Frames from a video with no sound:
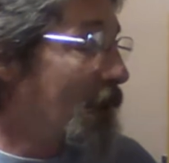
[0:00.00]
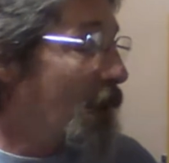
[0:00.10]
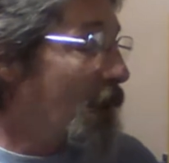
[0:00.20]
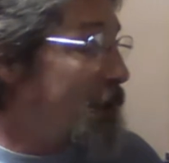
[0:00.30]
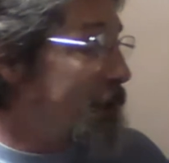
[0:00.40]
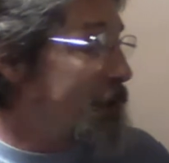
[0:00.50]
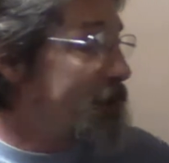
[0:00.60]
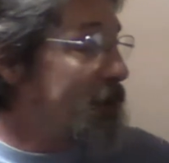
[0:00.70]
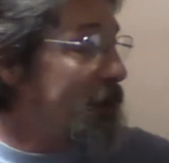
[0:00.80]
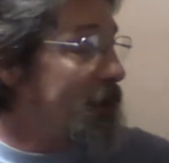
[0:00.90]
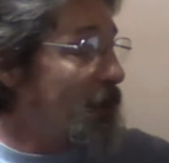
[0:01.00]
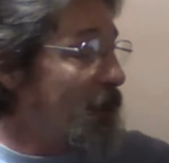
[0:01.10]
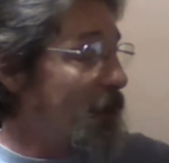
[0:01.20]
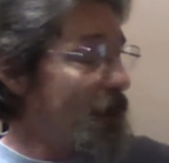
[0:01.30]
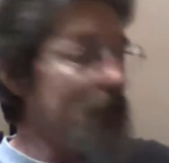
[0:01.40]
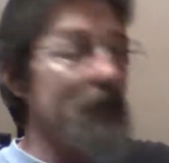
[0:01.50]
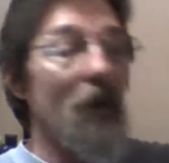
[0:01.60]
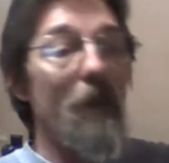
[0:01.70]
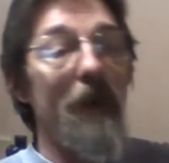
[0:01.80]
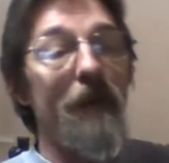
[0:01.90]
Hope you two are doing well.
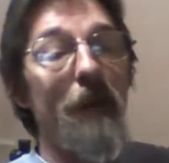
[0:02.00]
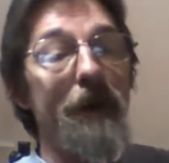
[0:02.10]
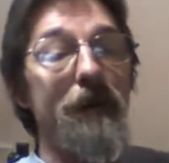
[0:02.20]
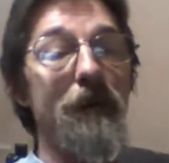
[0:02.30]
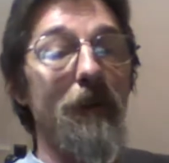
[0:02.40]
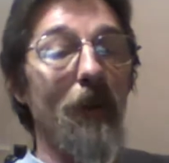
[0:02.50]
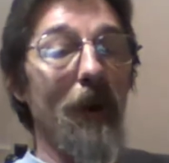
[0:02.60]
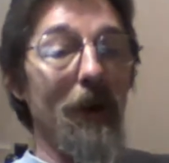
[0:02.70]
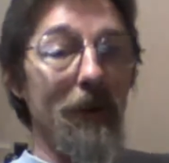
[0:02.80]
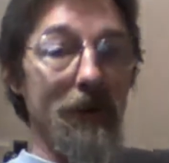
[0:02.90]
Hope everybody's doing well.